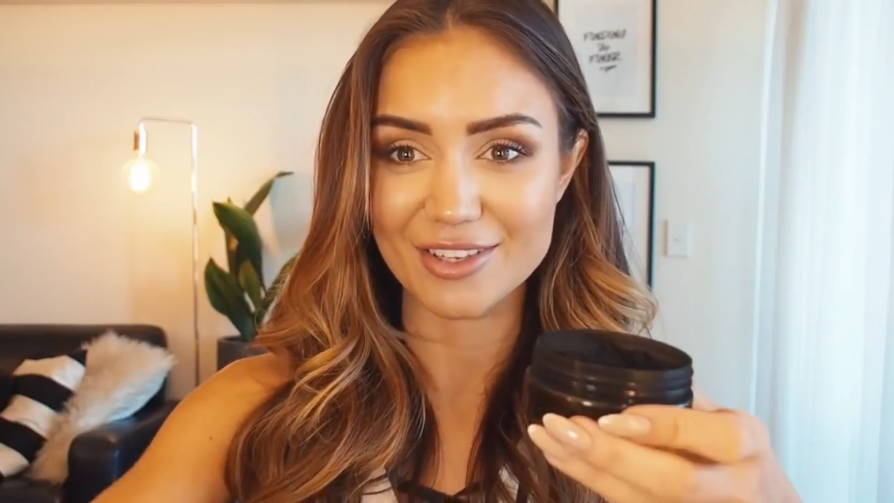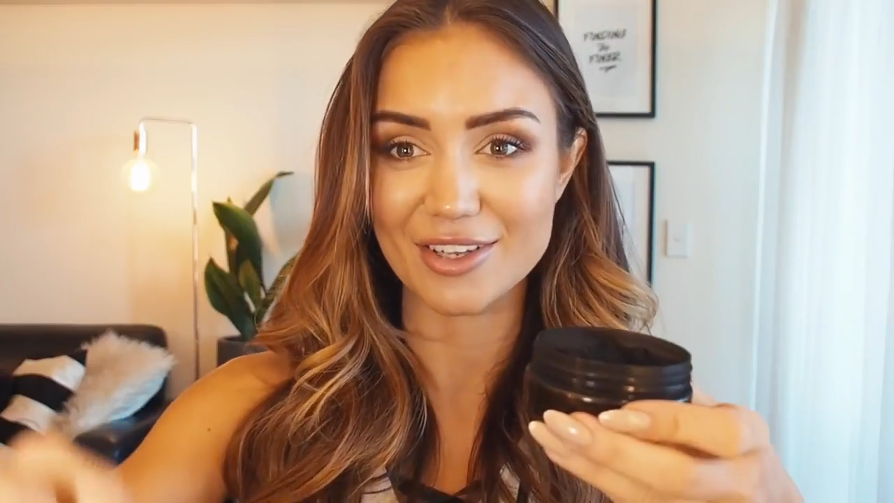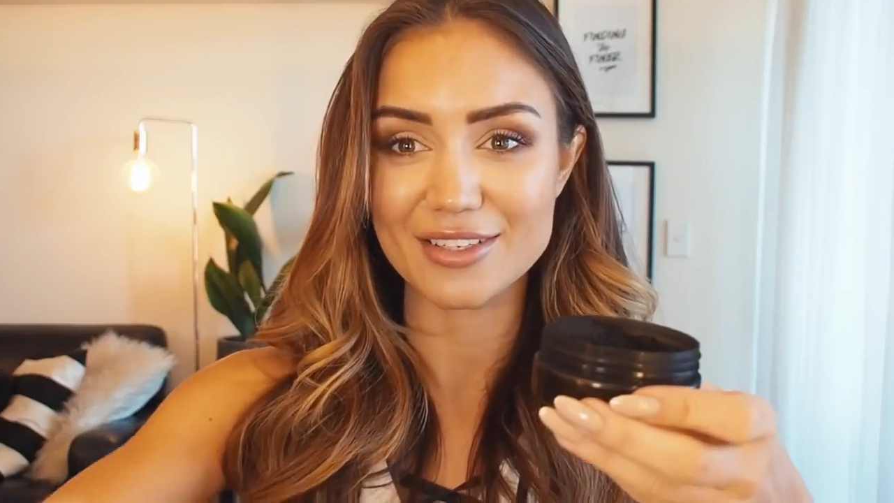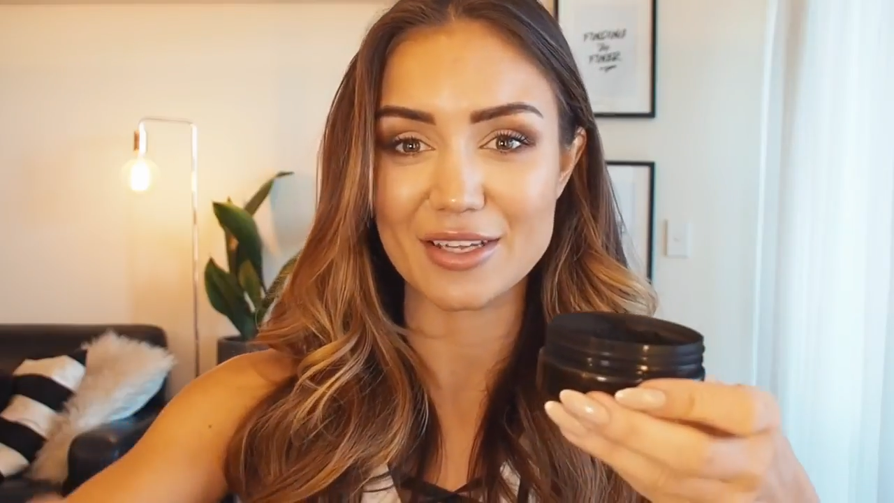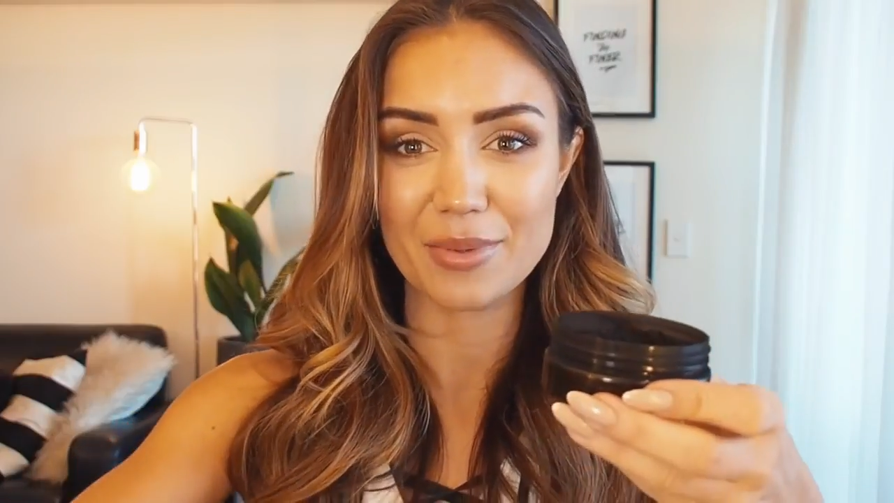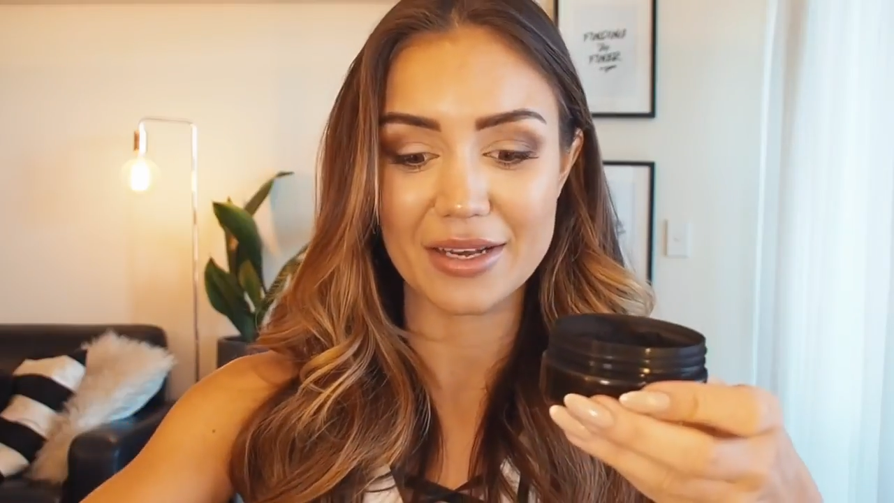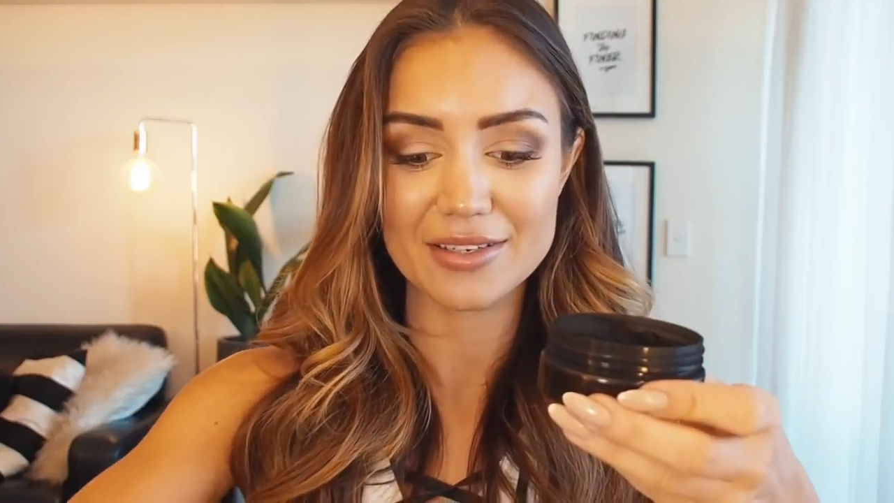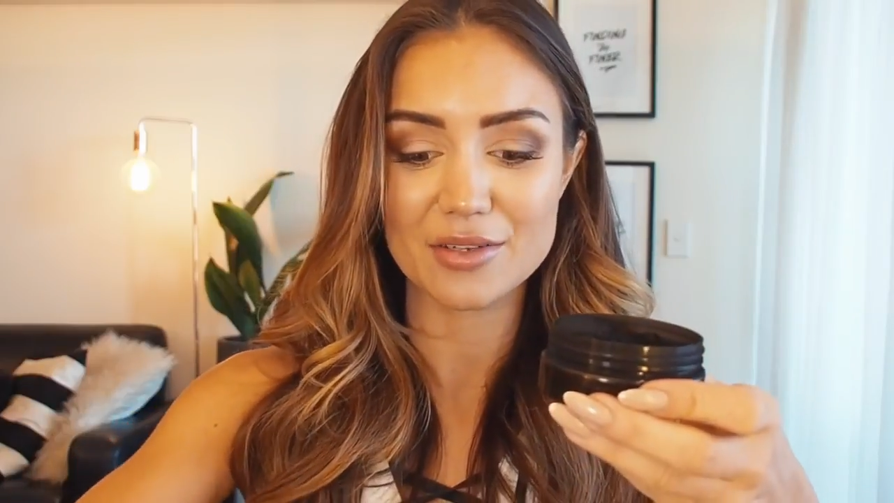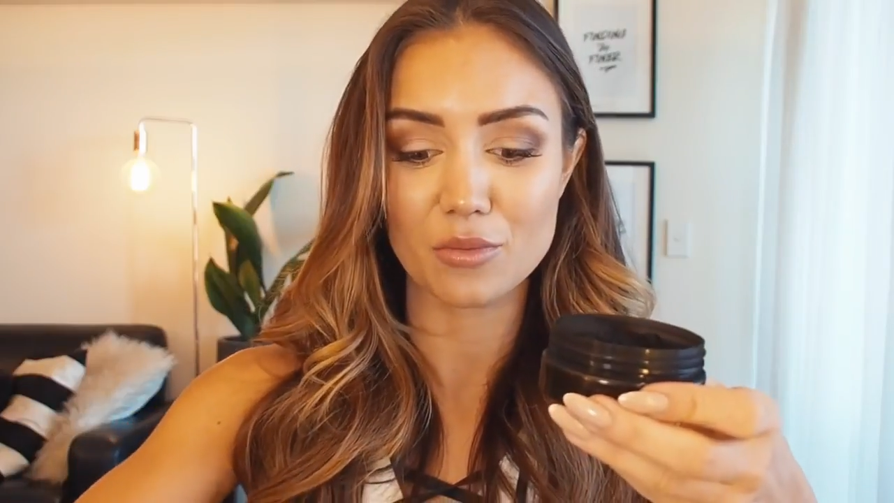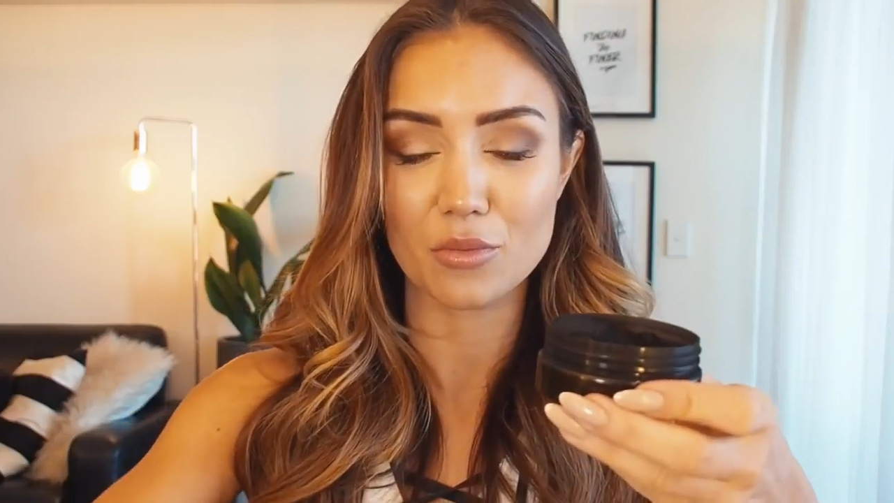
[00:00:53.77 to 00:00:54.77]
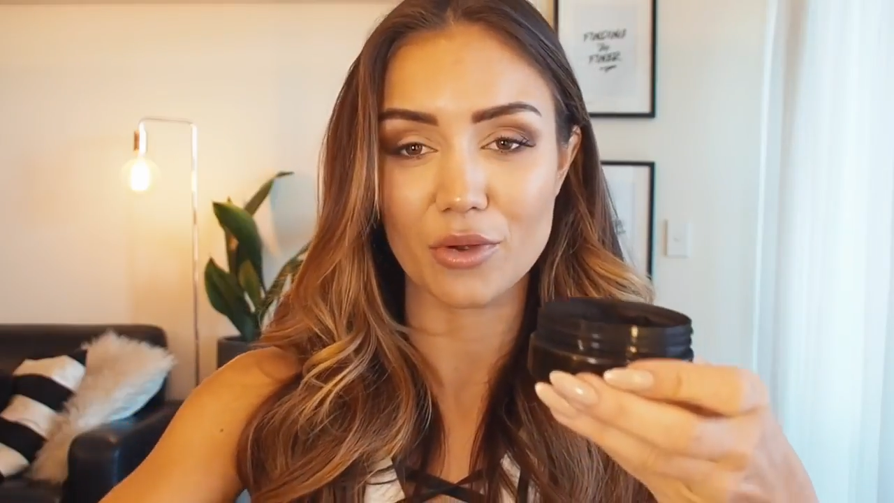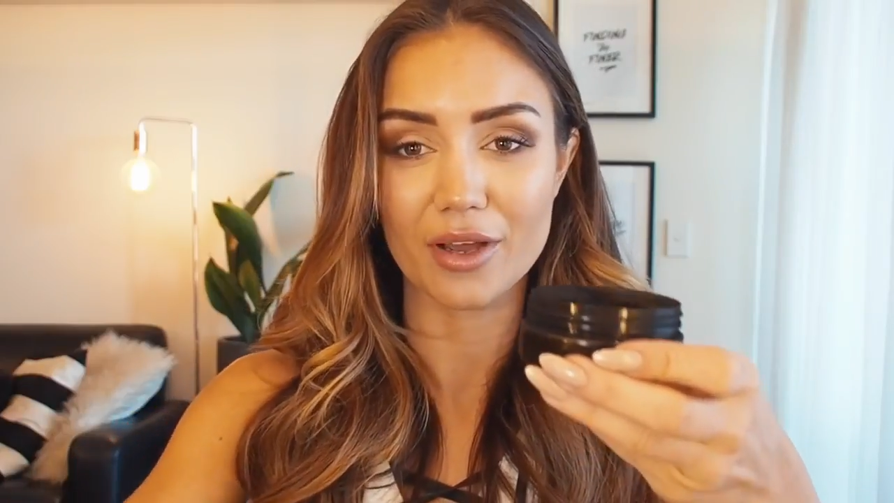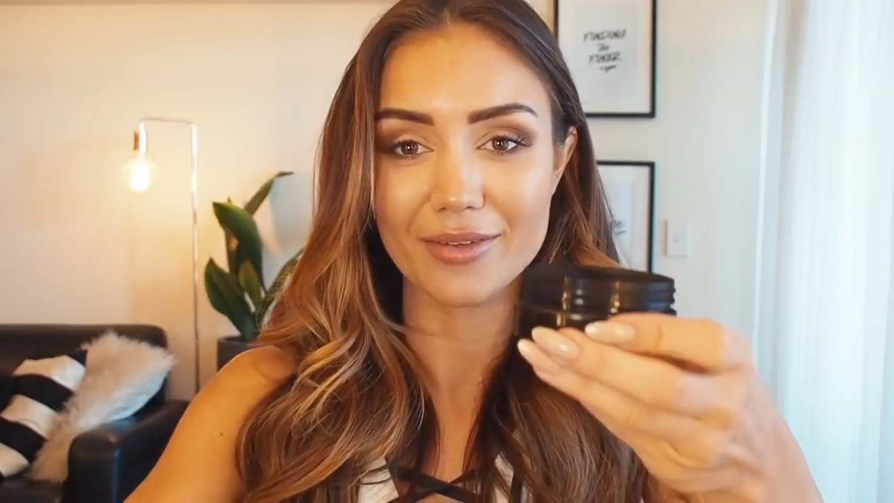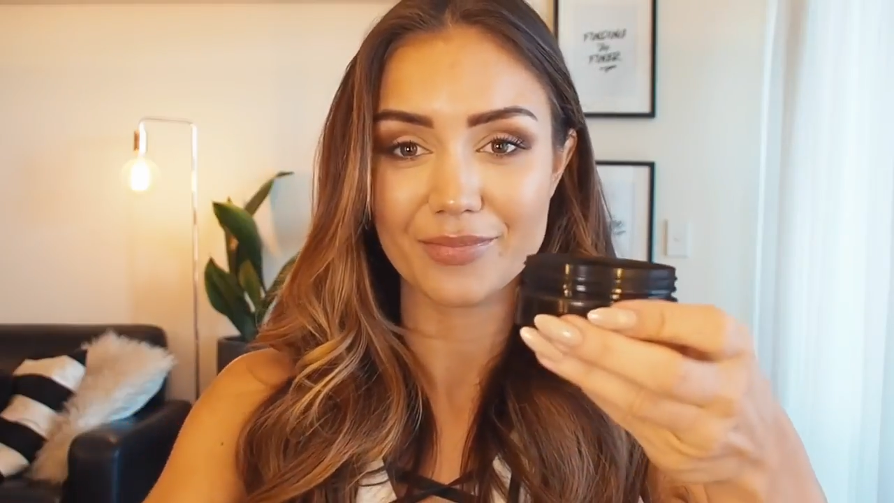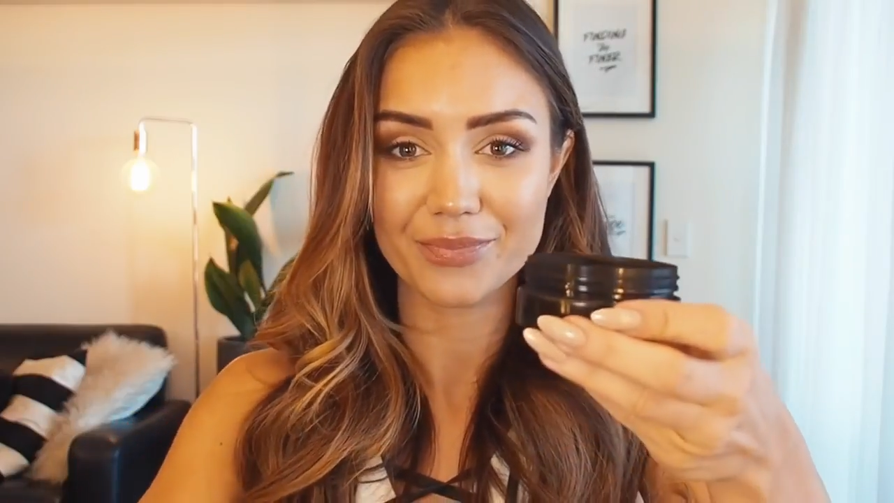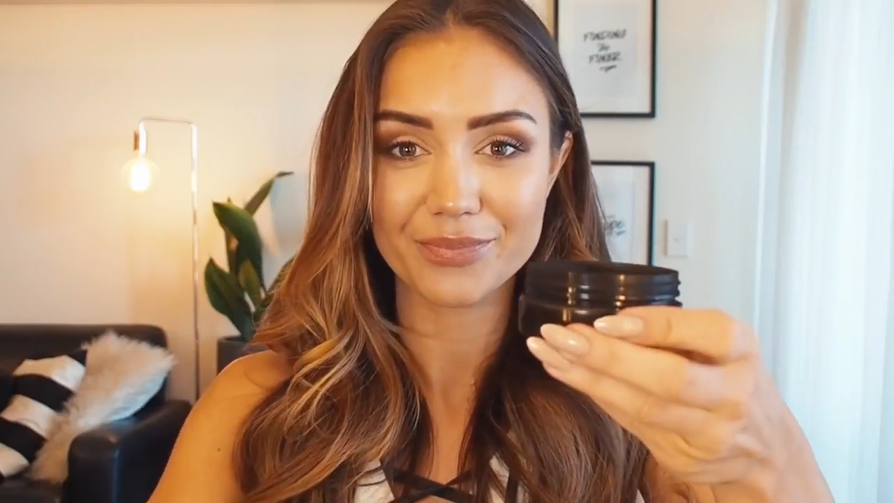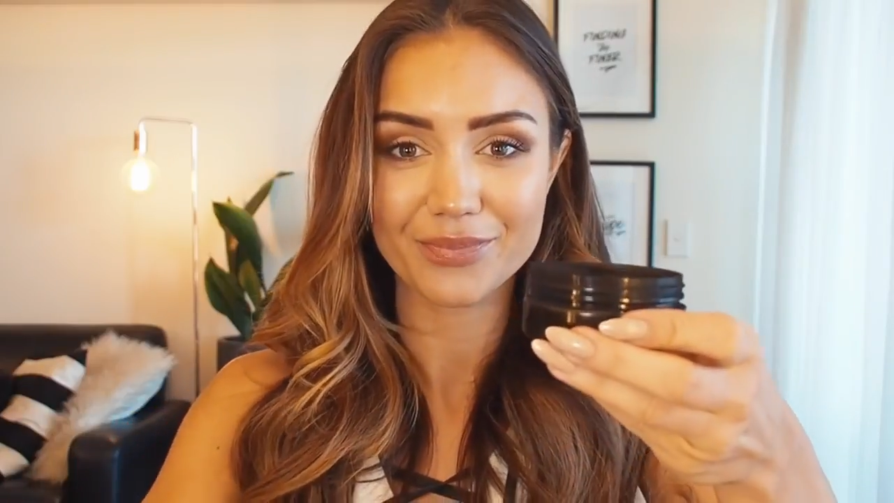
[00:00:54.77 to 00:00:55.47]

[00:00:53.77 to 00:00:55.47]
So you dip it into water.